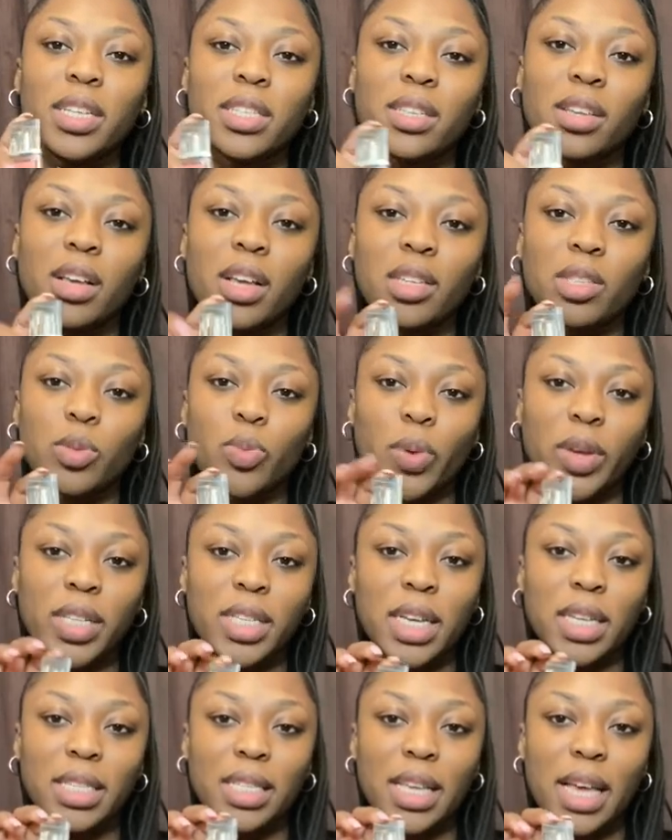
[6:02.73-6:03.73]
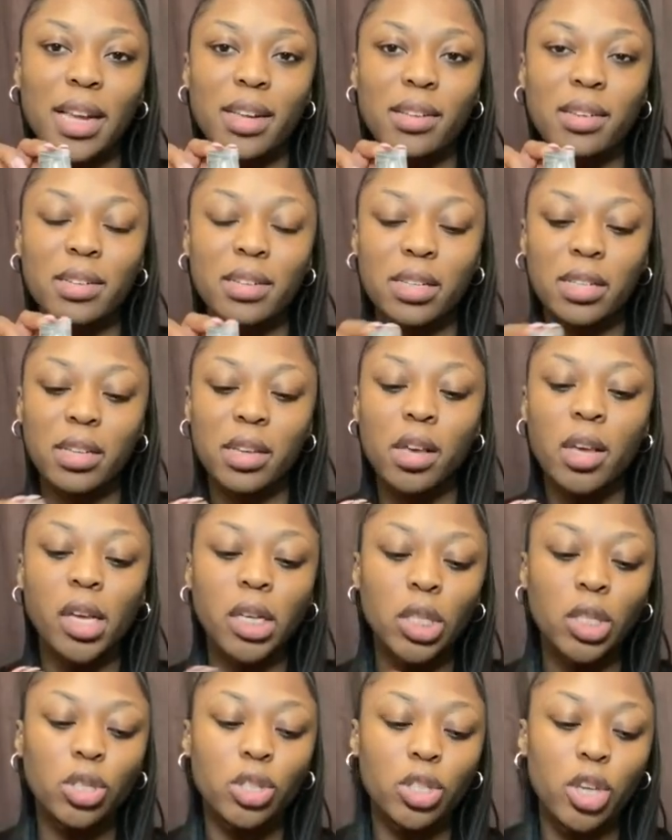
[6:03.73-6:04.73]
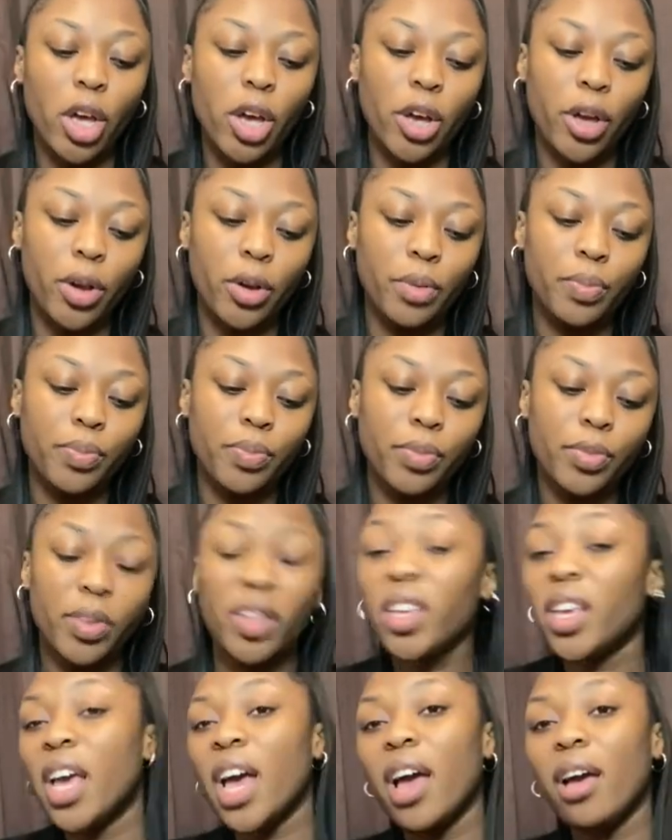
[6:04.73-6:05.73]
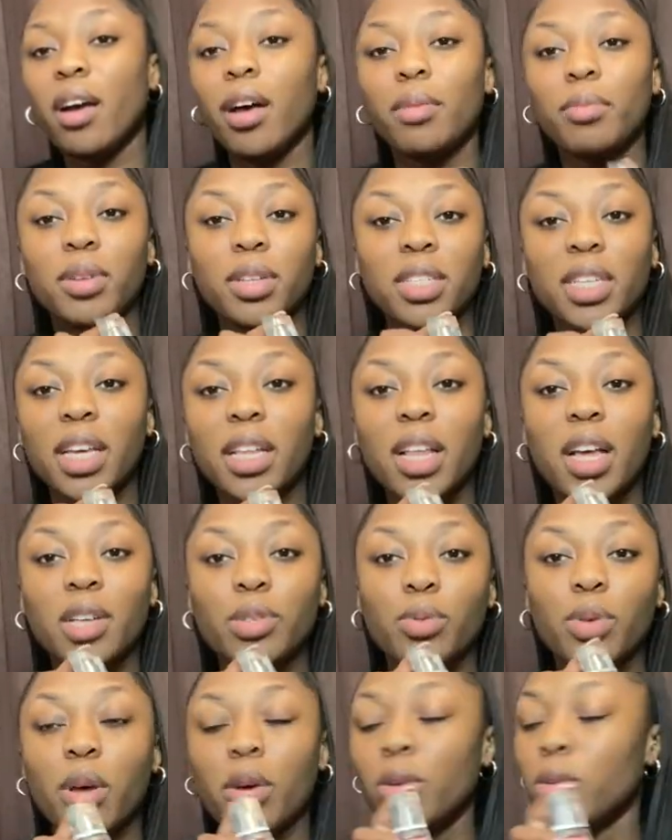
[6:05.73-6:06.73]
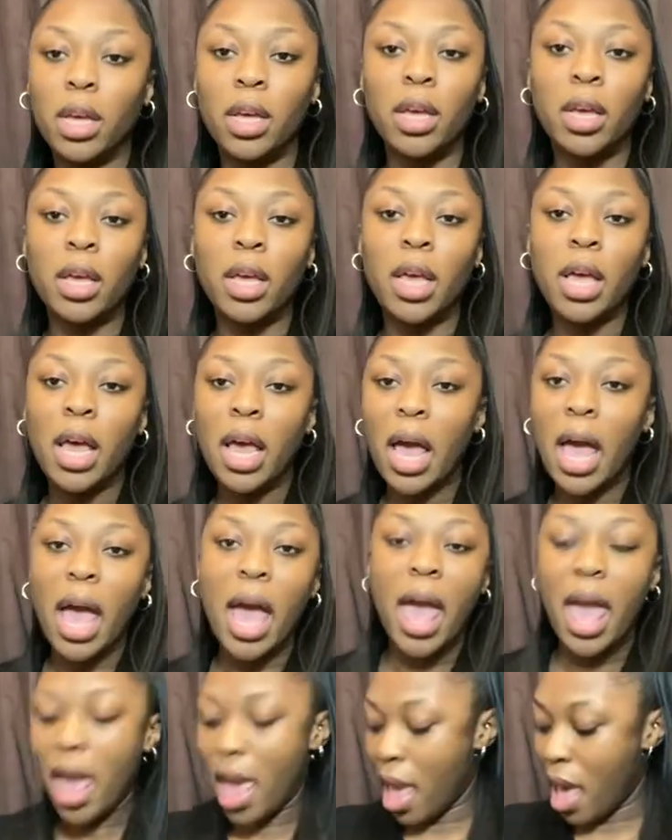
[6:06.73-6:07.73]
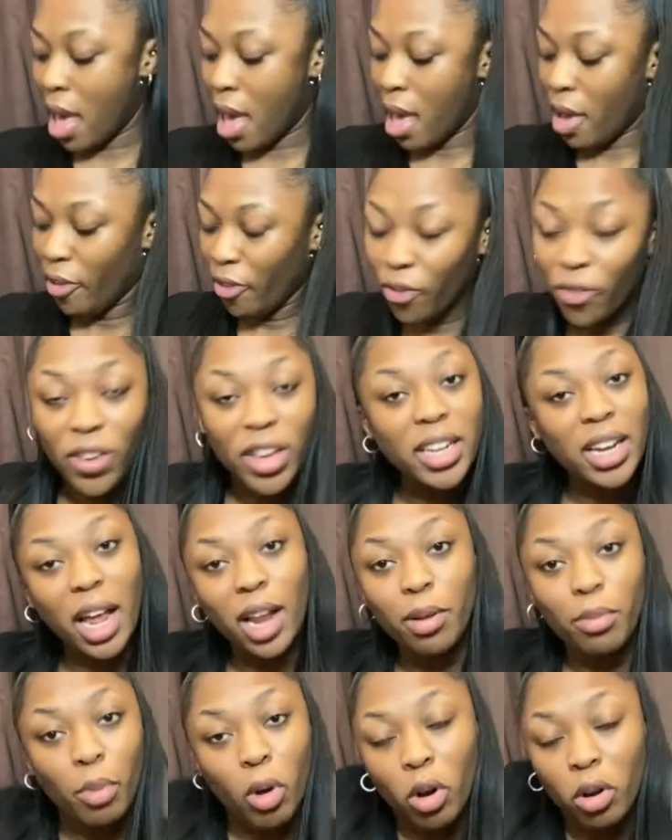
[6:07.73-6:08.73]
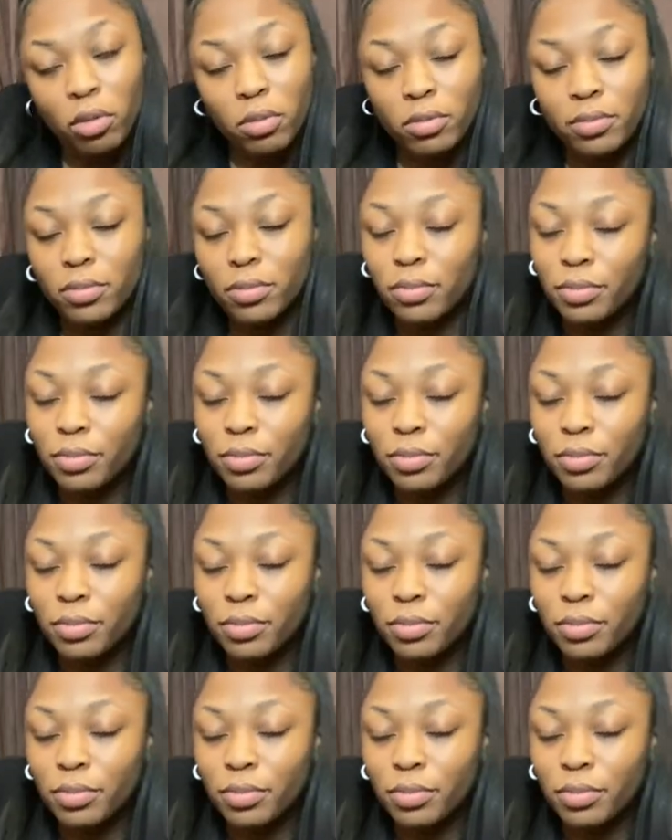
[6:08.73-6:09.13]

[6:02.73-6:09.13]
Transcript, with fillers: is a sweeter scent. So yeah, I'm gonna take that as well. Et eh, finalement,